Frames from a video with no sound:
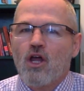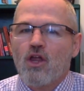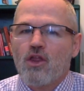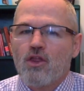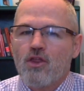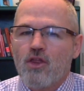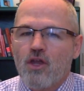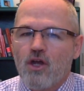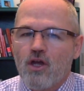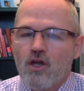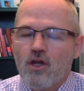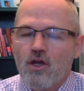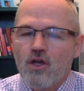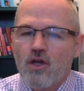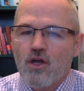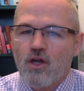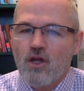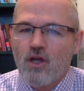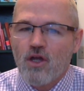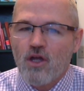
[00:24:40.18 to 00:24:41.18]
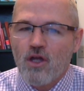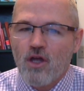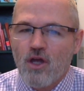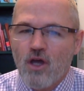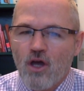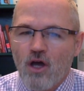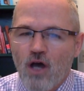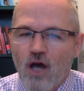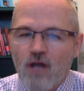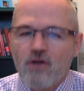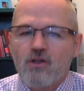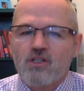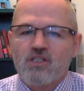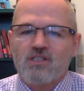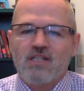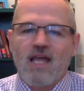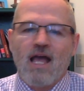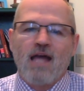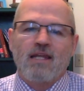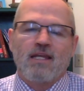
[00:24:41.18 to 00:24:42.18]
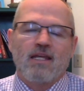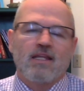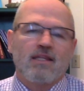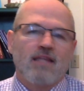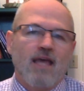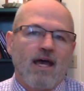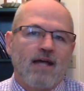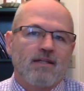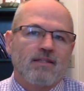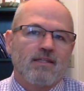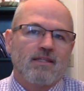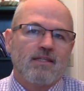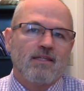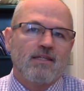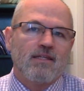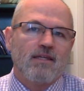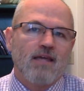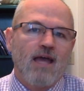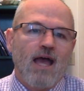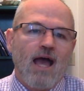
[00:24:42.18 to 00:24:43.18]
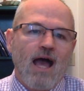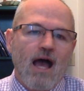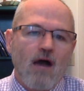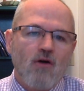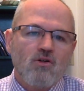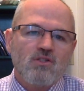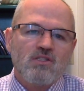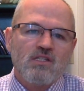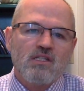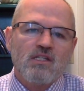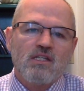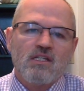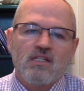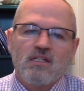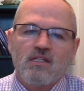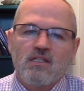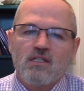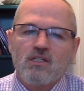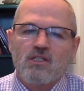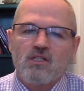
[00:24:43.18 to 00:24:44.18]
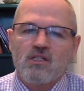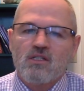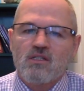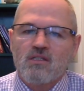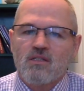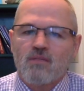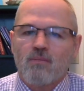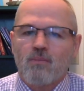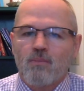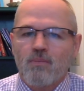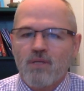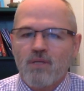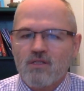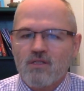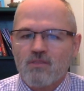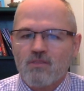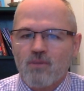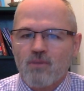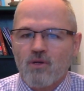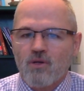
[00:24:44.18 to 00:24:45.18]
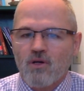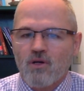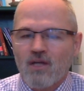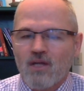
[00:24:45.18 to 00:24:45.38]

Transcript: The understanding that the housing conditions in Pittsburgh,